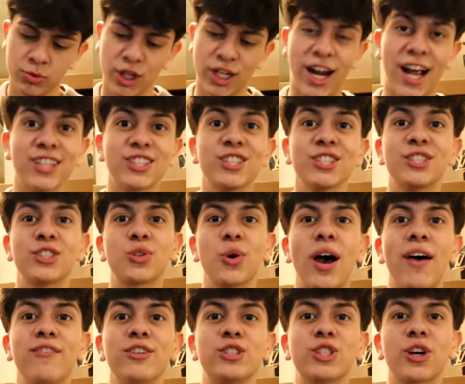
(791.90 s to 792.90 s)
And I actually still
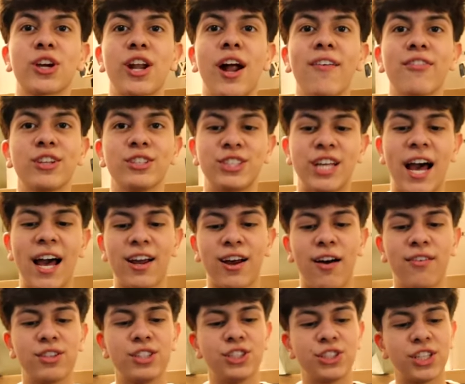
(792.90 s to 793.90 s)
haven't taken off the tag
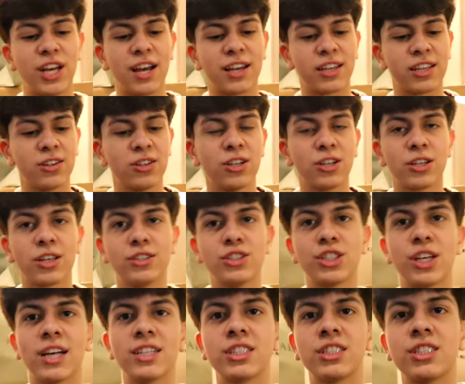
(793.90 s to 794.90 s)
off this jacket. Look, as
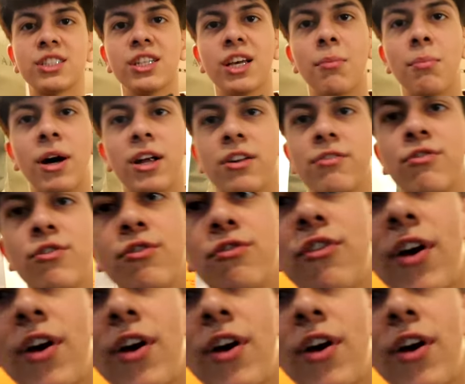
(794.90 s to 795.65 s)
you guys see, I bought it for